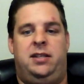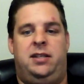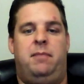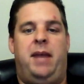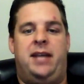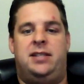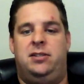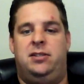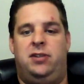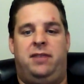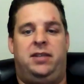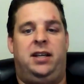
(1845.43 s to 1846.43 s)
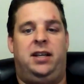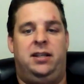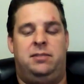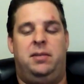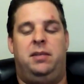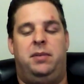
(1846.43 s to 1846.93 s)
the masses. You have to get as
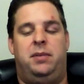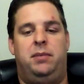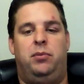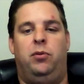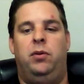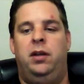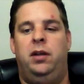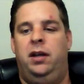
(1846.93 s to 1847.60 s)
many people.